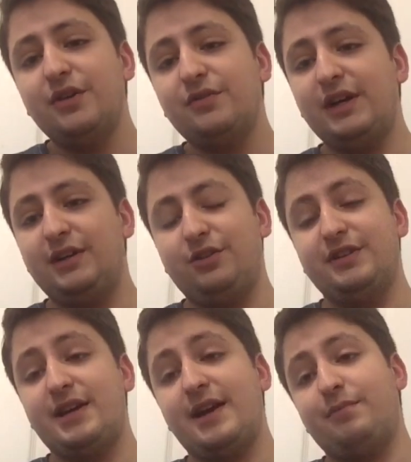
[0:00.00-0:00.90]
Vader,
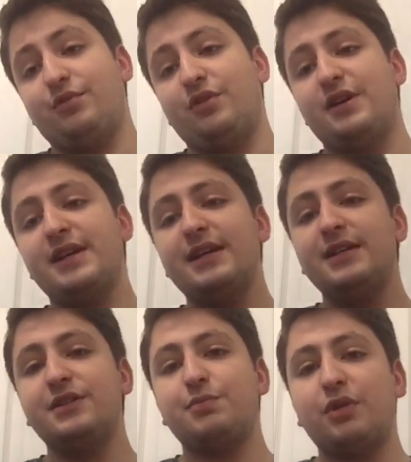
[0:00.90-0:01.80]
and the Emperor
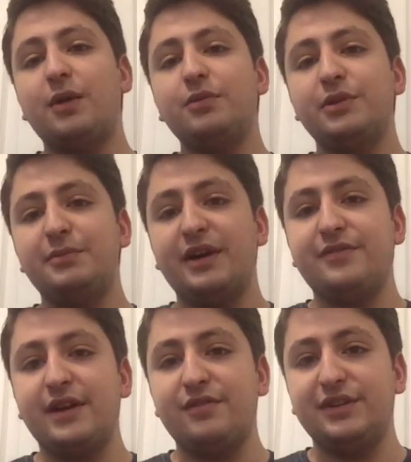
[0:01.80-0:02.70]
is probably my
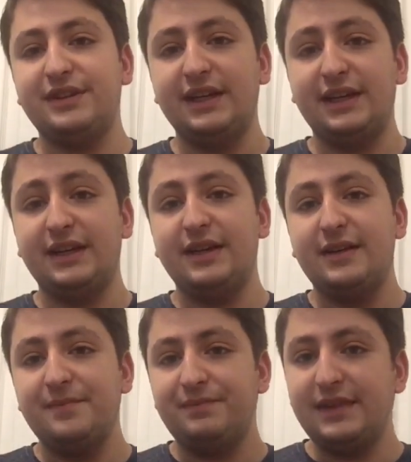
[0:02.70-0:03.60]
favorite thing
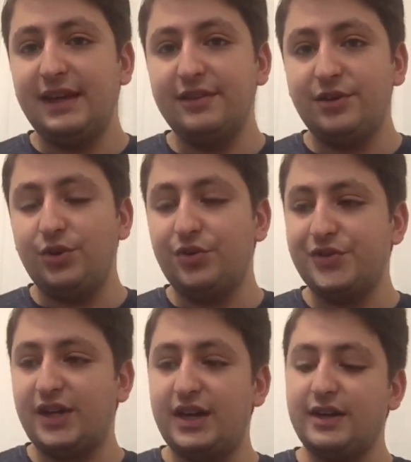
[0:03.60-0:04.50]
in the whole
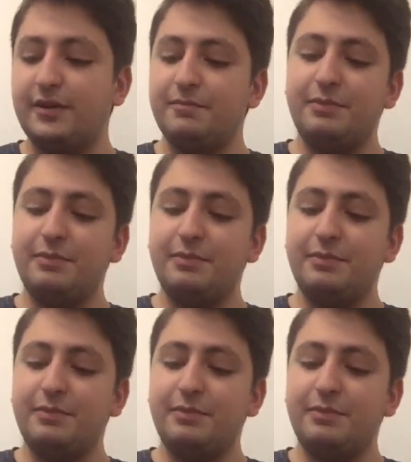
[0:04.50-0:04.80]
saga.